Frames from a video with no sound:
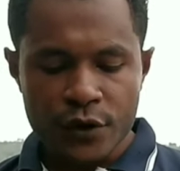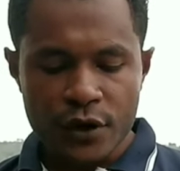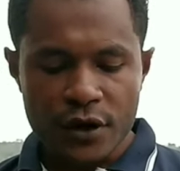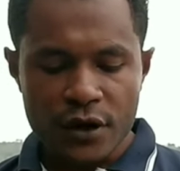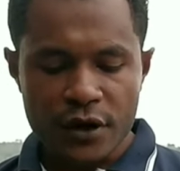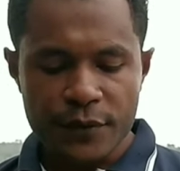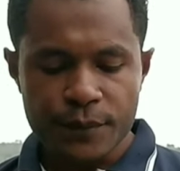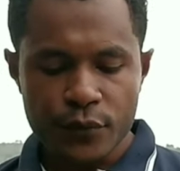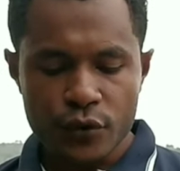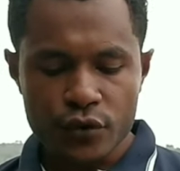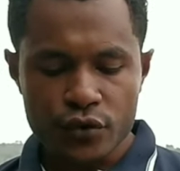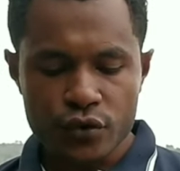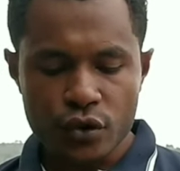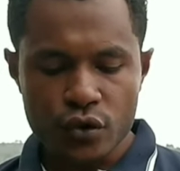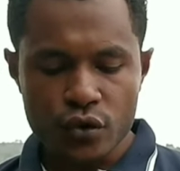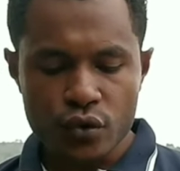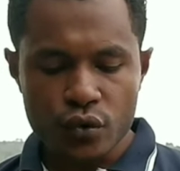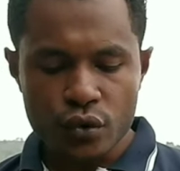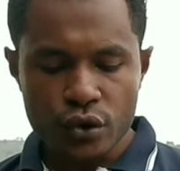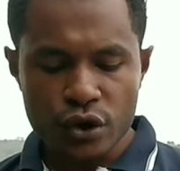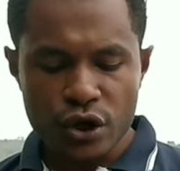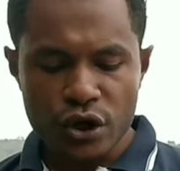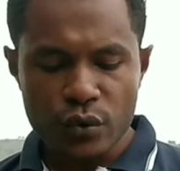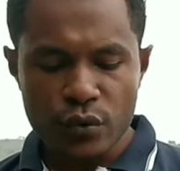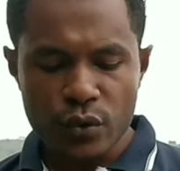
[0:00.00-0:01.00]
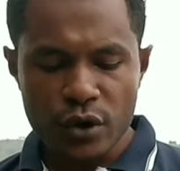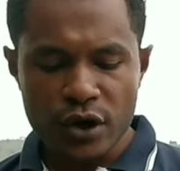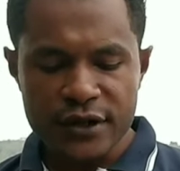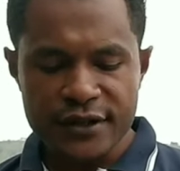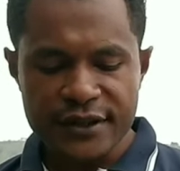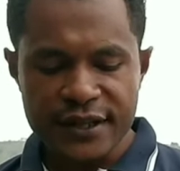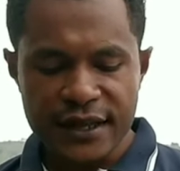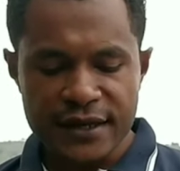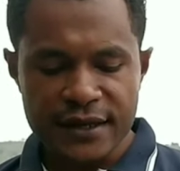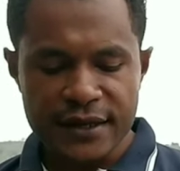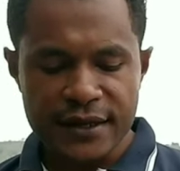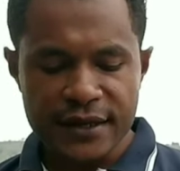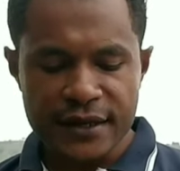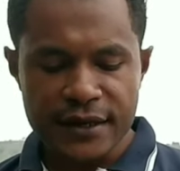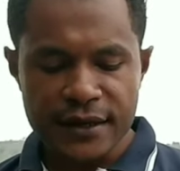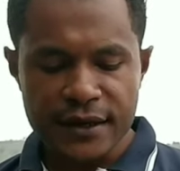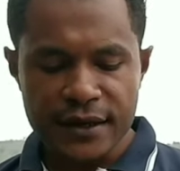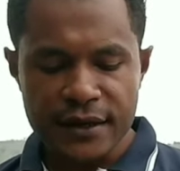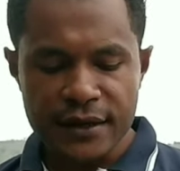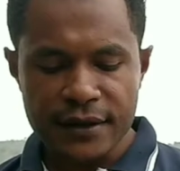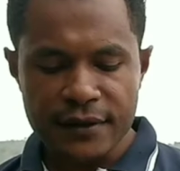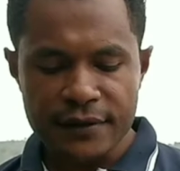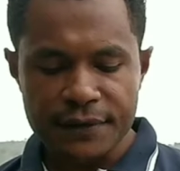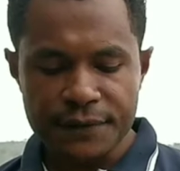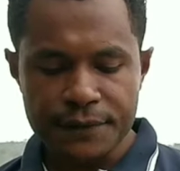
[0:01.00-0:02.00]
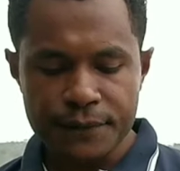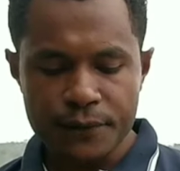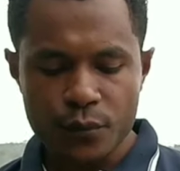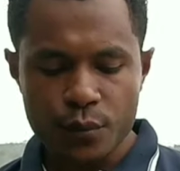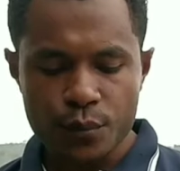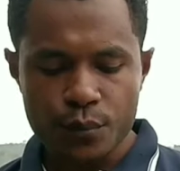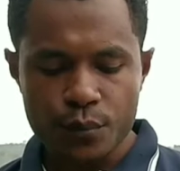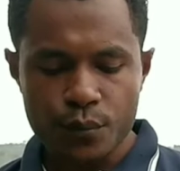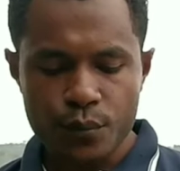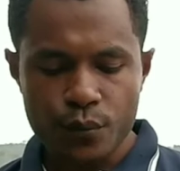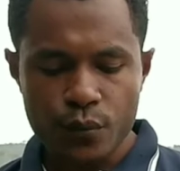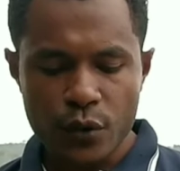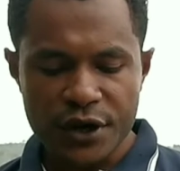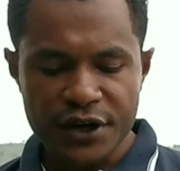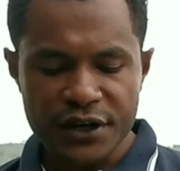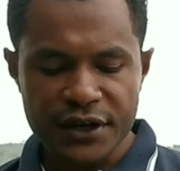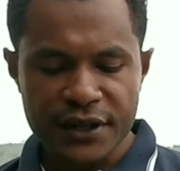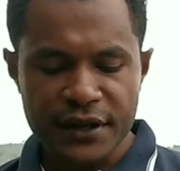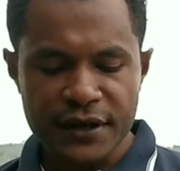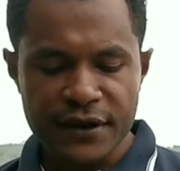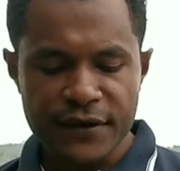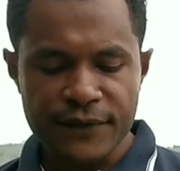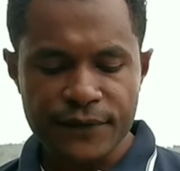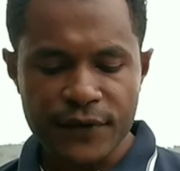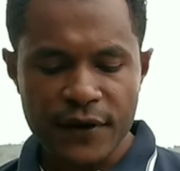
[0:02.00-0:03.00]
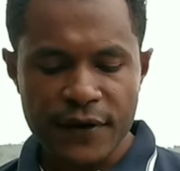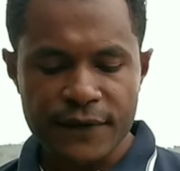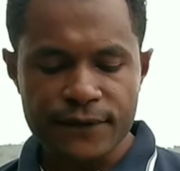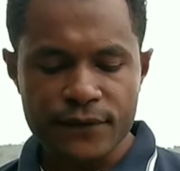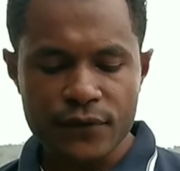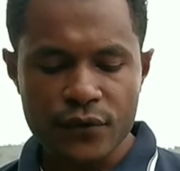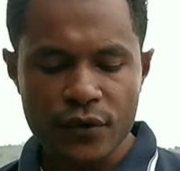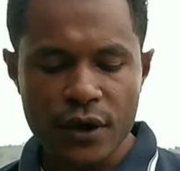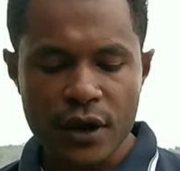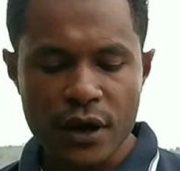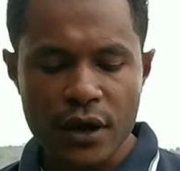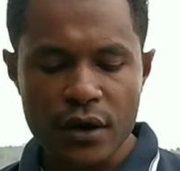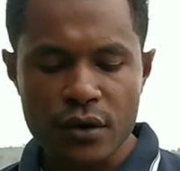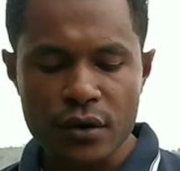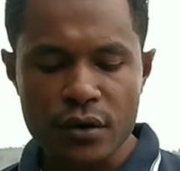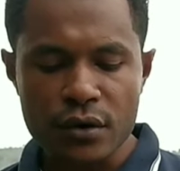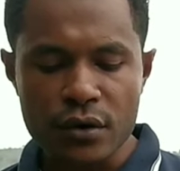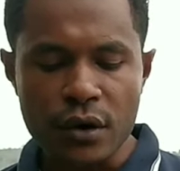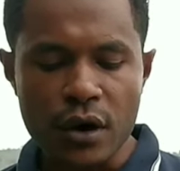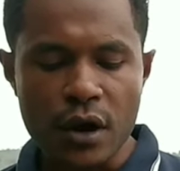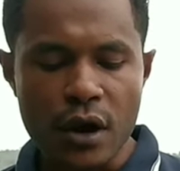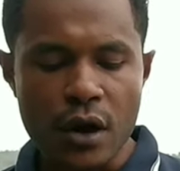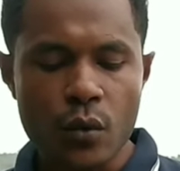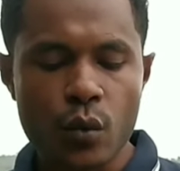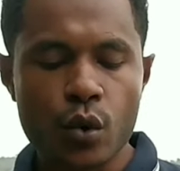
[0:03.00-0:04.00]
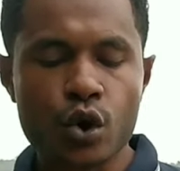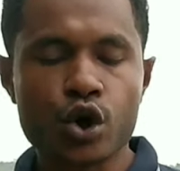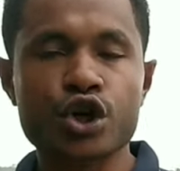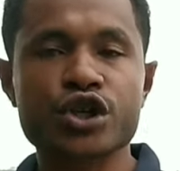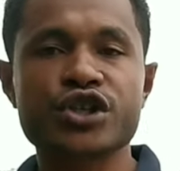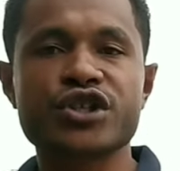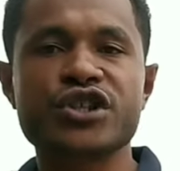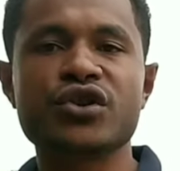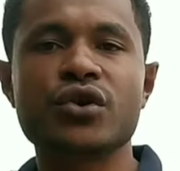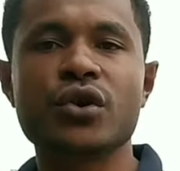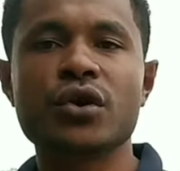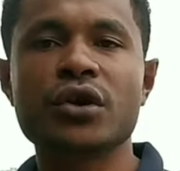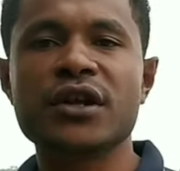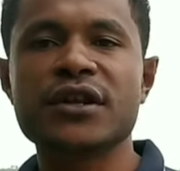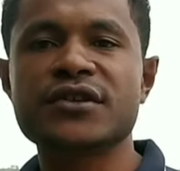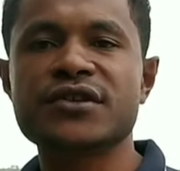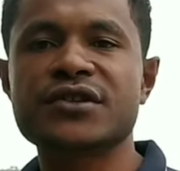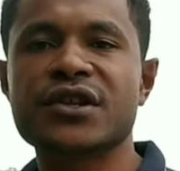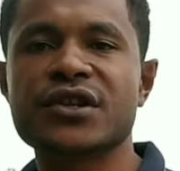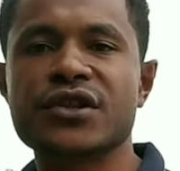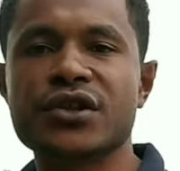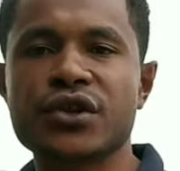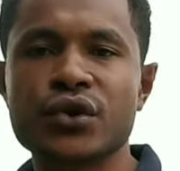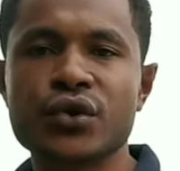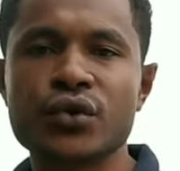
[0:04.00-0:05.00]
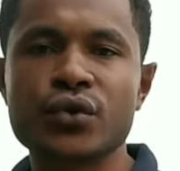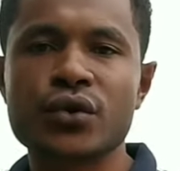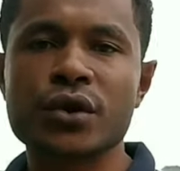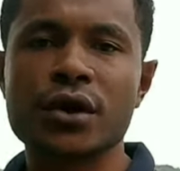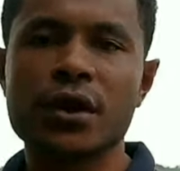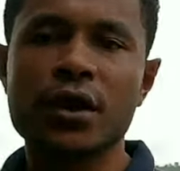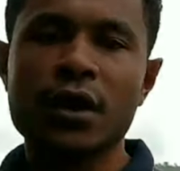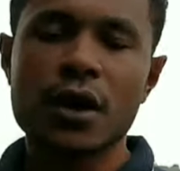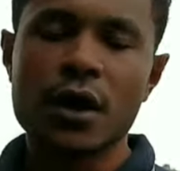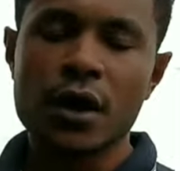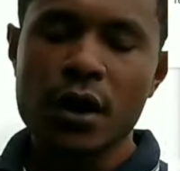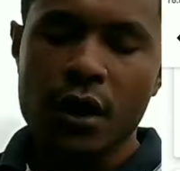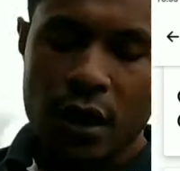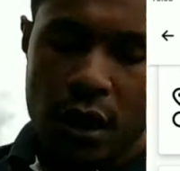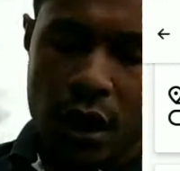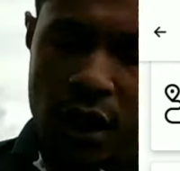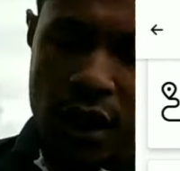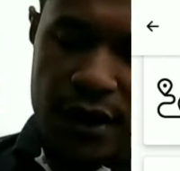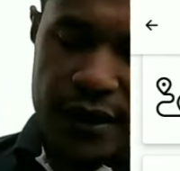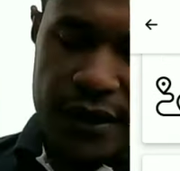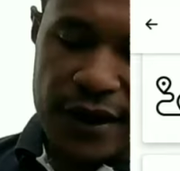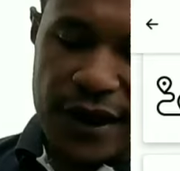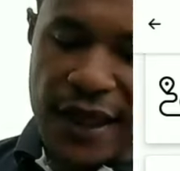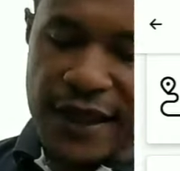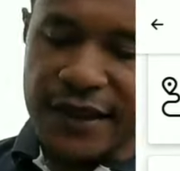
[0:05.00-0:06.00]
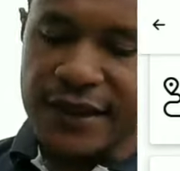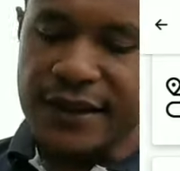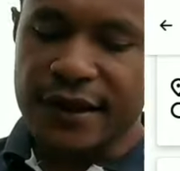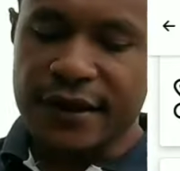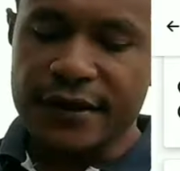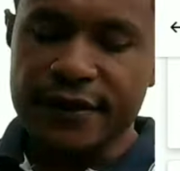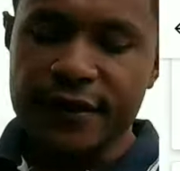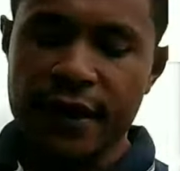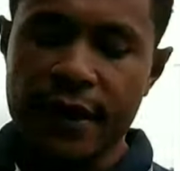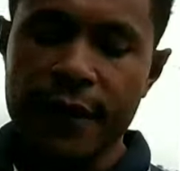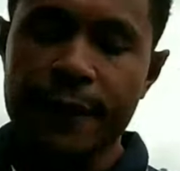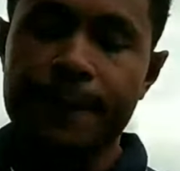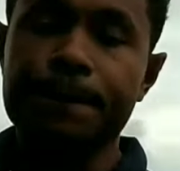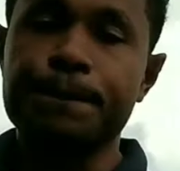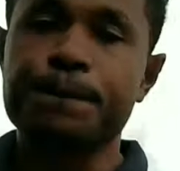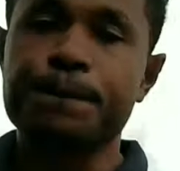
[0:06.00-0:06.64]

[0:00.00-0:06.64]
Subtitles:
report on cooking oil, 10 kina, 1 kina 5 toya on vocational institute, and like that.